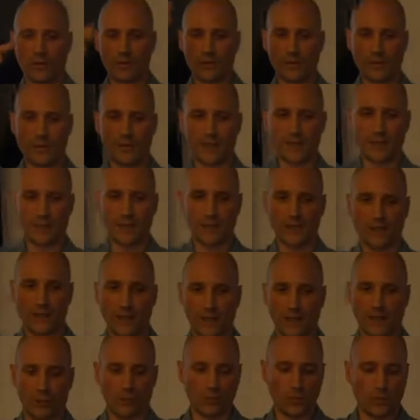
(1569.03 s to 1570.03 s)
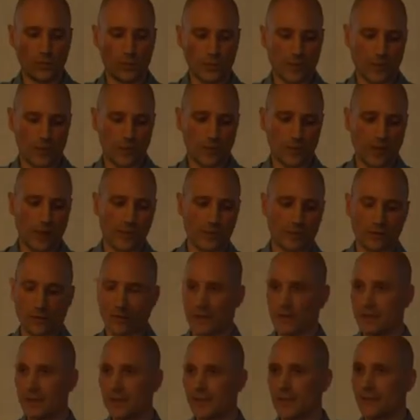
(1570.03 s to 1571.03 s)
transaction and would aggregate
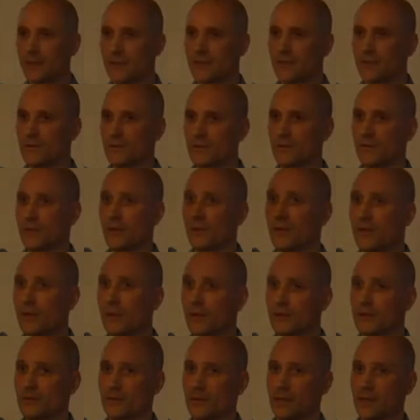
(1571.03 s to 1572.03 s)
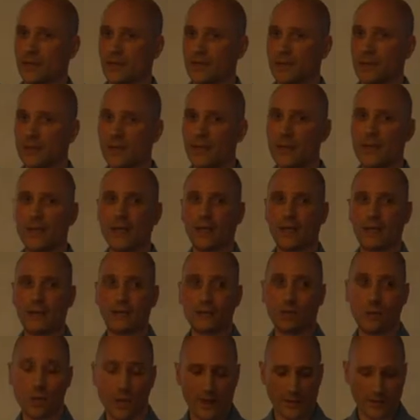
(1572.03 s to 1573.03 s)
all the signatures in all the transactions
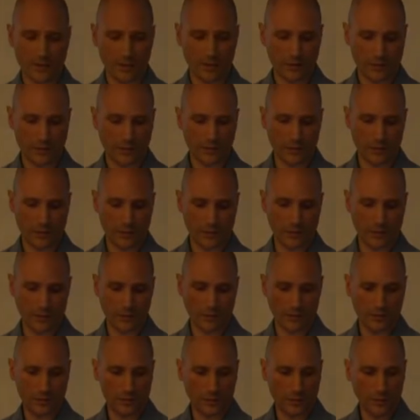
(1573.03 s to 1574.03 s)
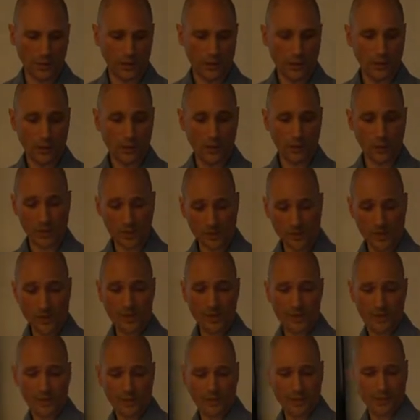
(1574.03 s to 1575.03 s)
into one single signature, which means
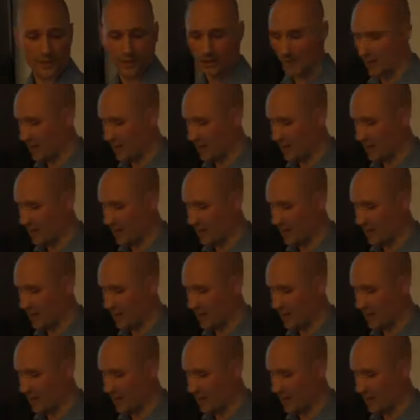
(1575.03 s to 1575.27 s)
that